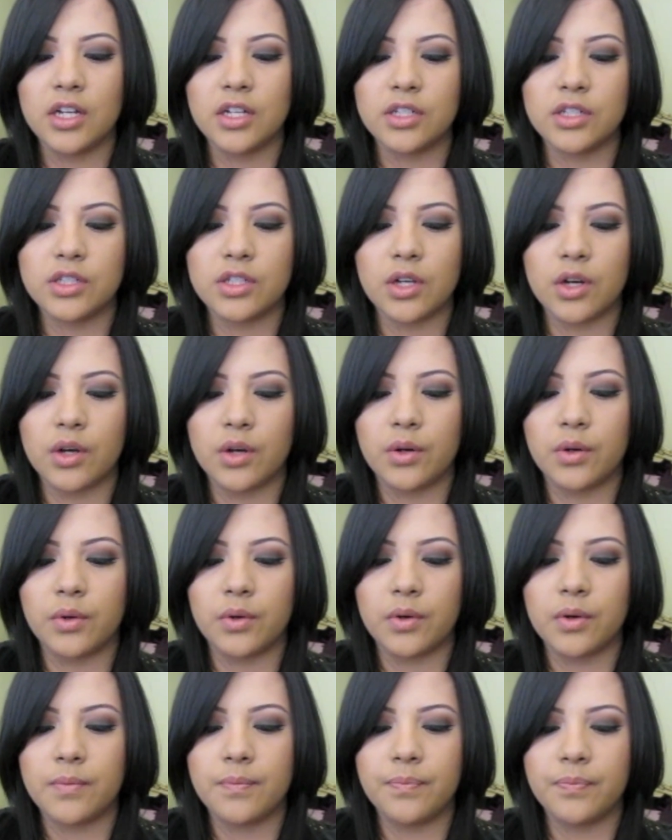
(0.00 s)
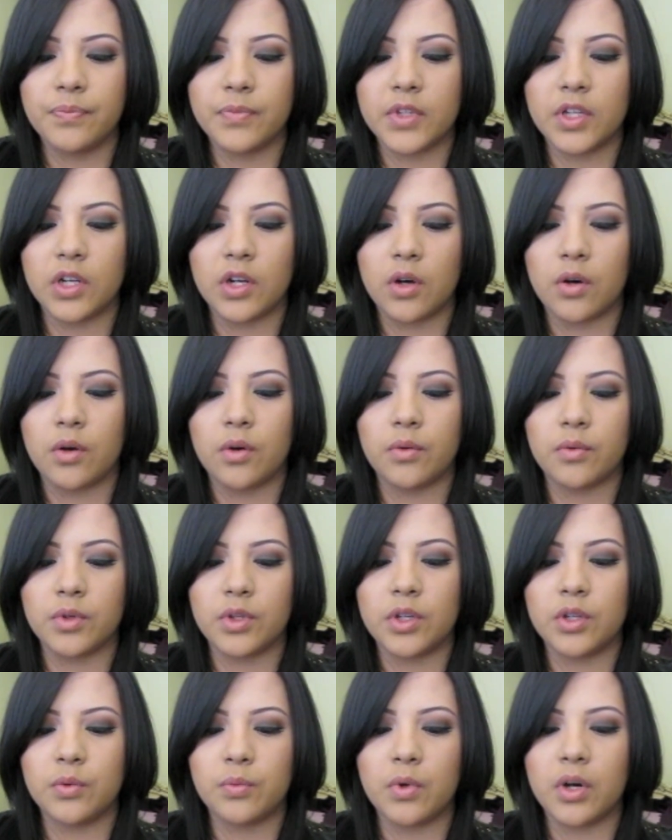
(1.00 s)
So
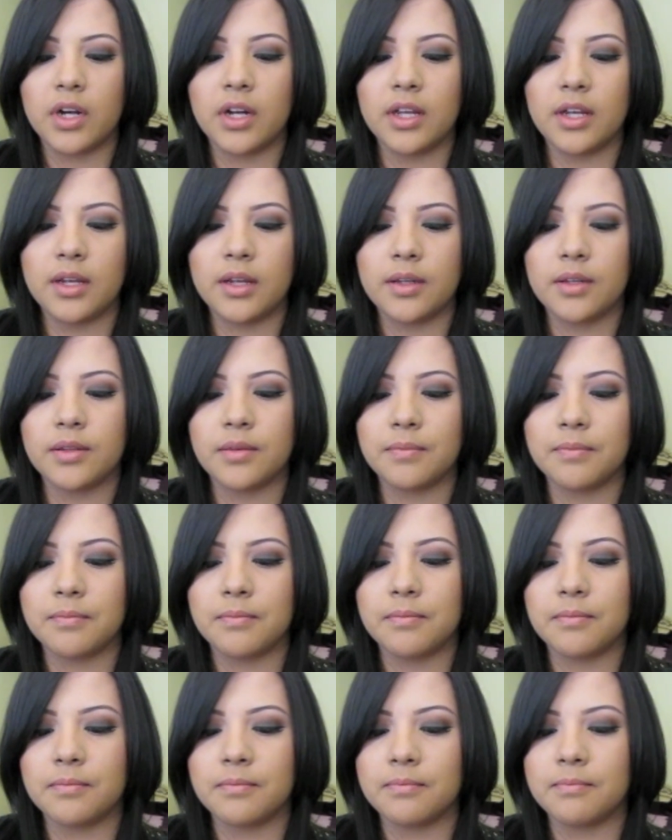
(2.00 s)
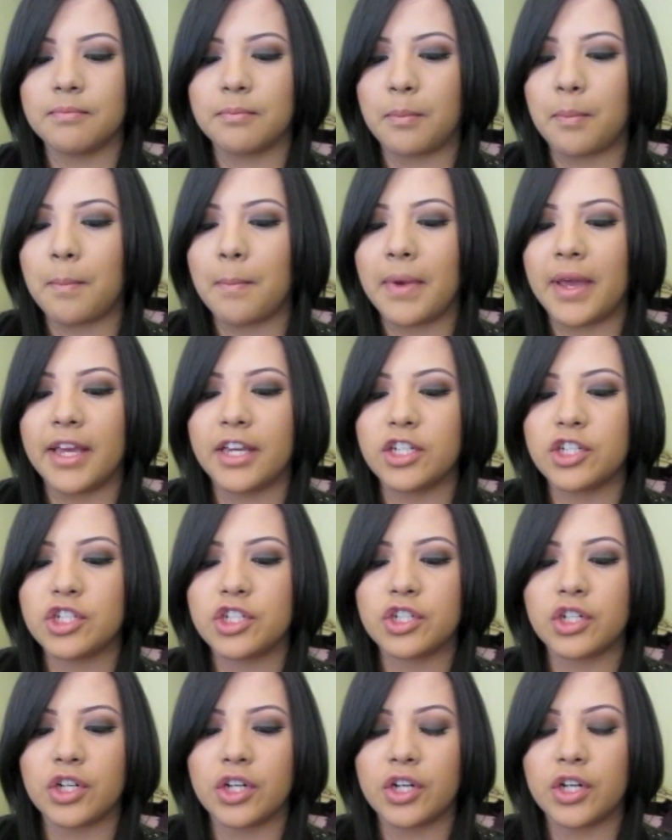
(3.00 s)
you want to make
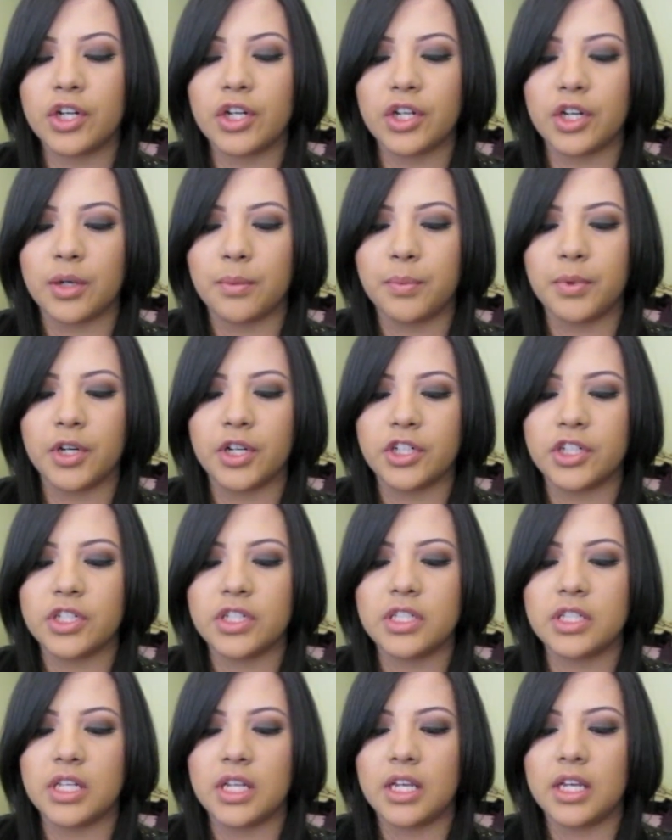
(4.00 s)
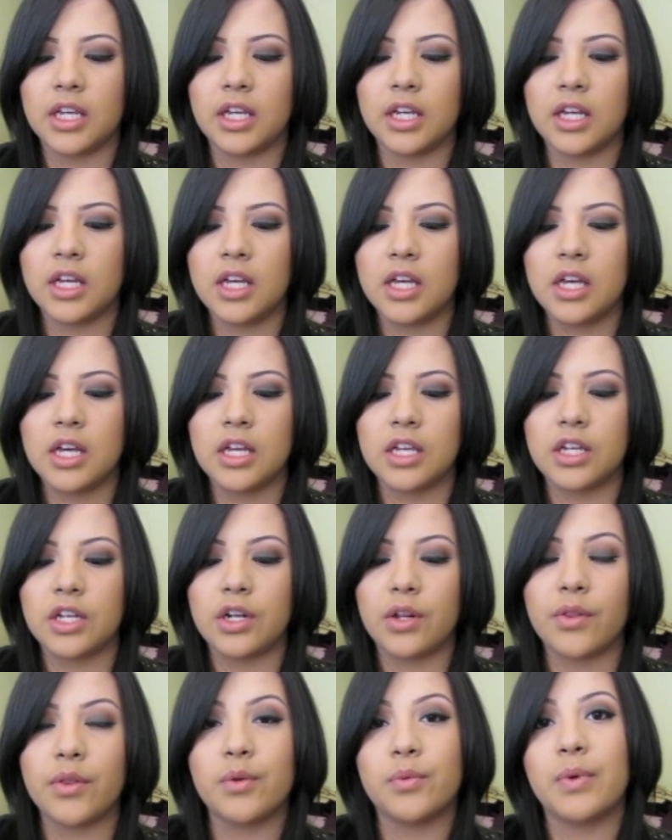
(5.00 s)
sure you're purchasing,
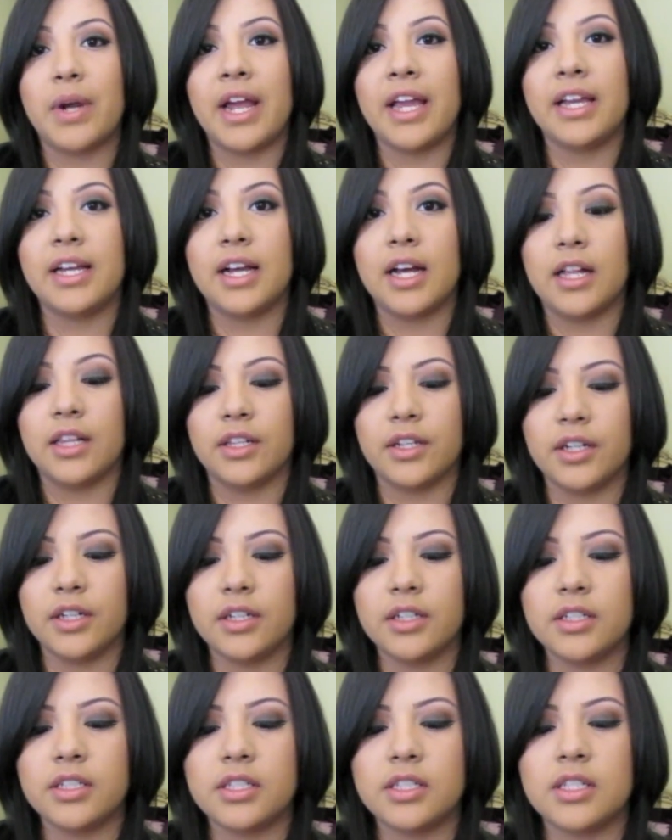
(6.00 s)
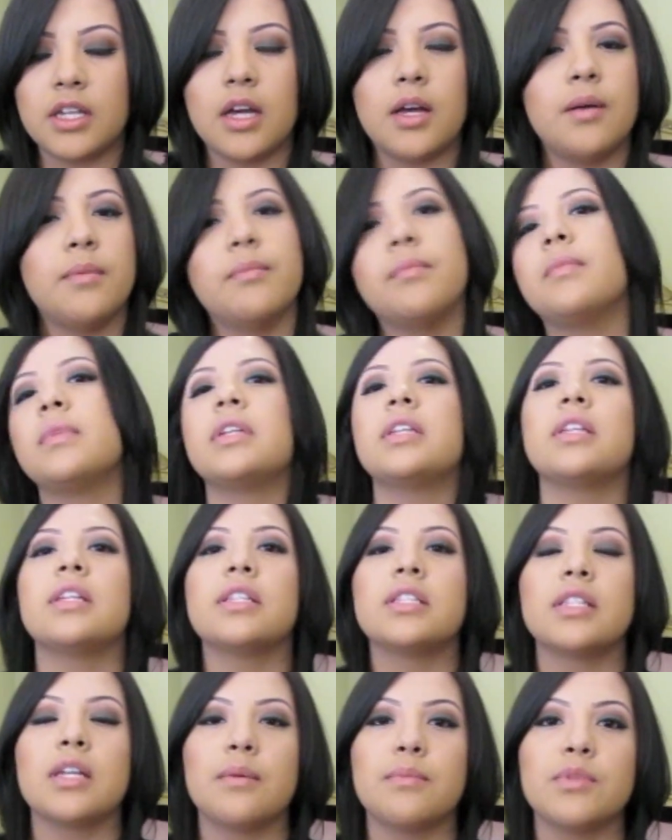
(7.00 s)
the right color. Some
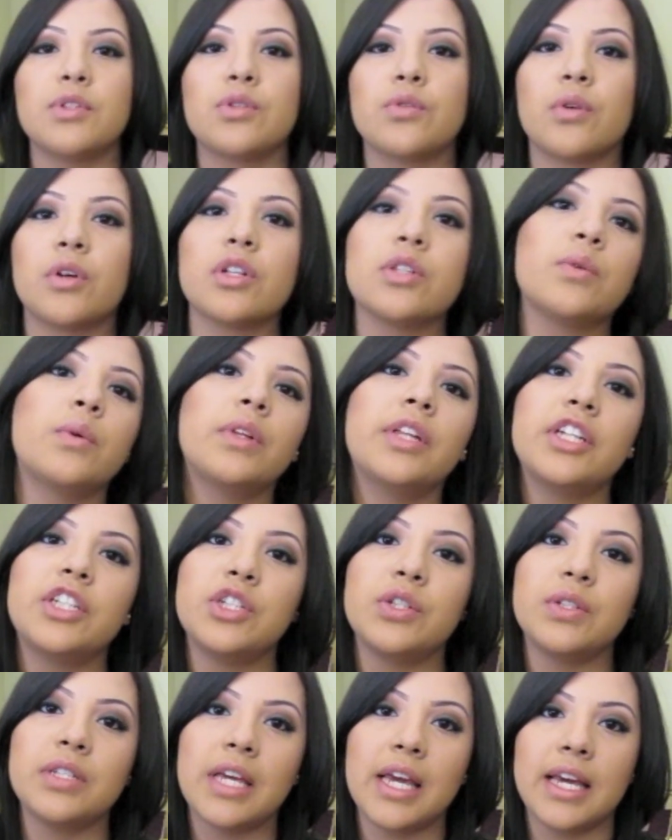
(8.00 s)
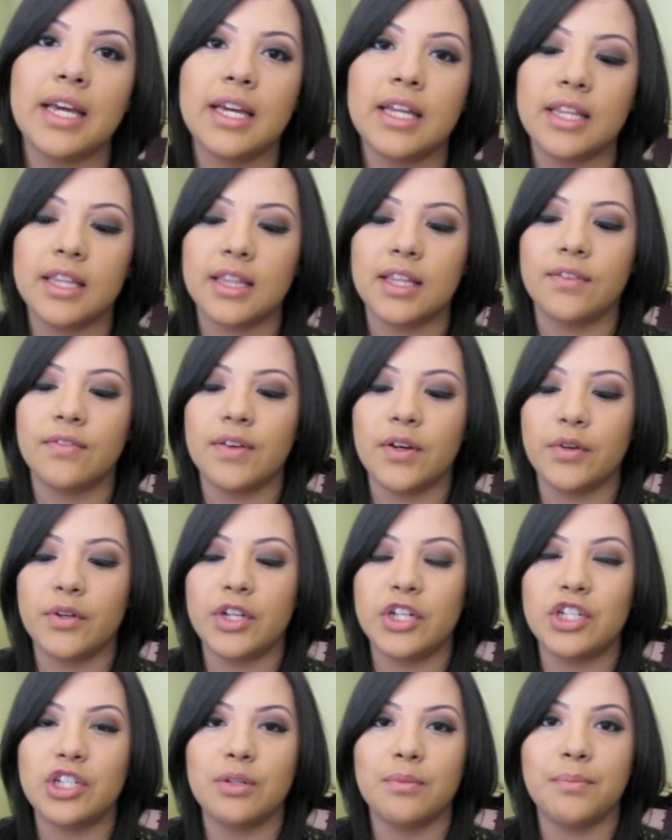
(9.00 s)
stores will let you take the
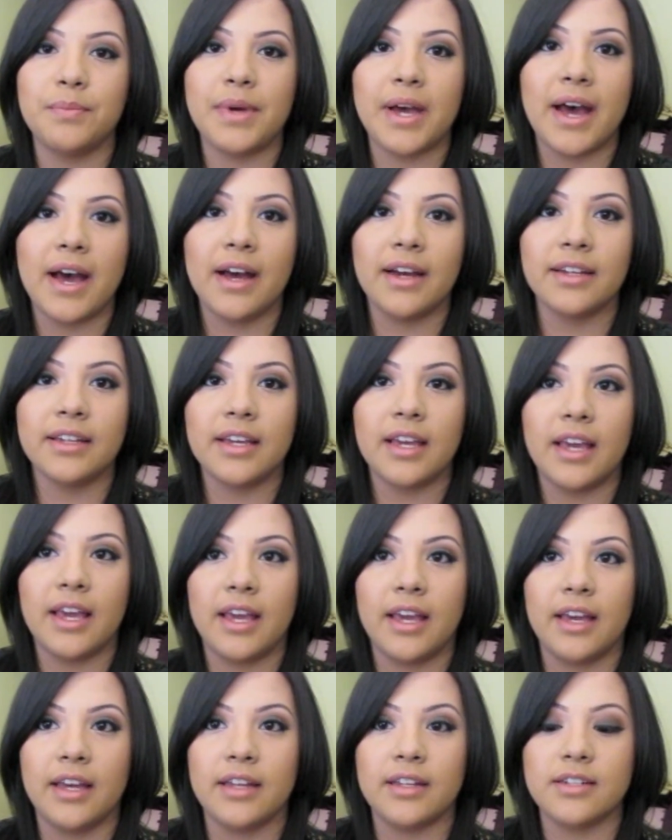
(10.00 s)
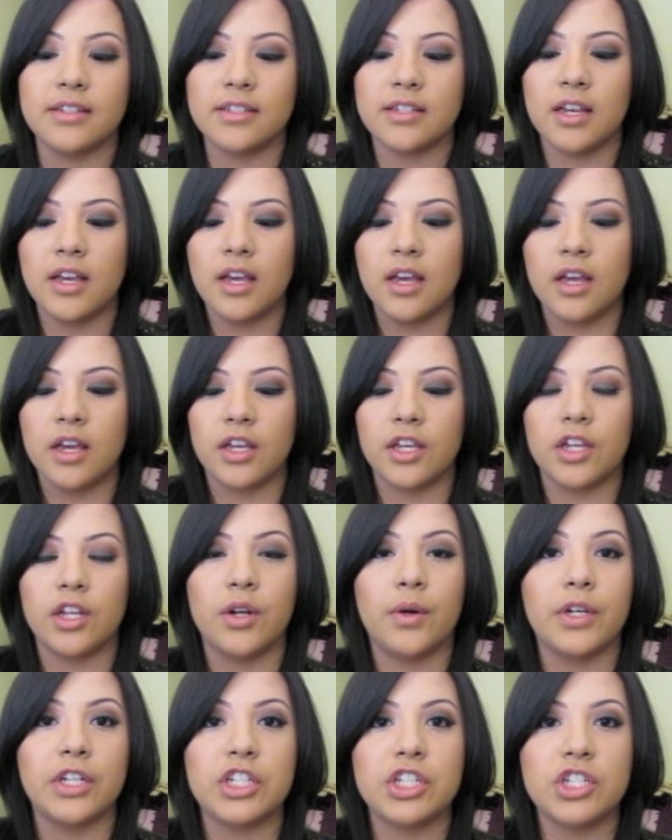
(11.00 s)
foundation back and,
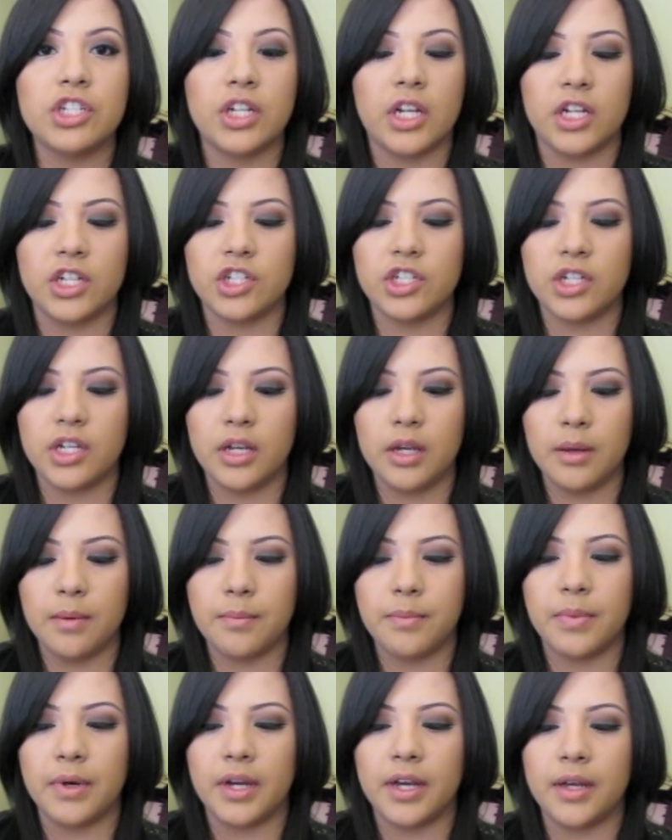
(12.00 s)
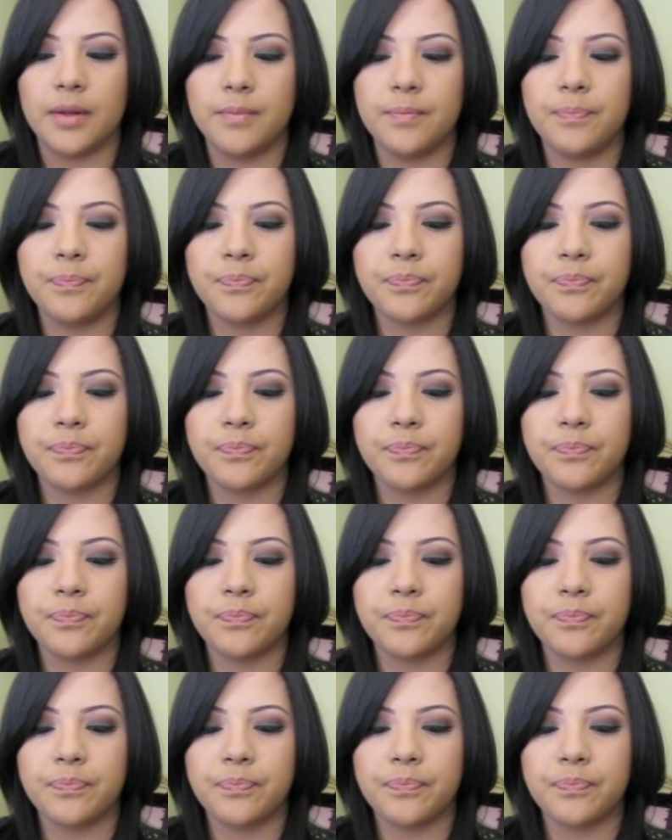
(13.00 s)
exchange it, but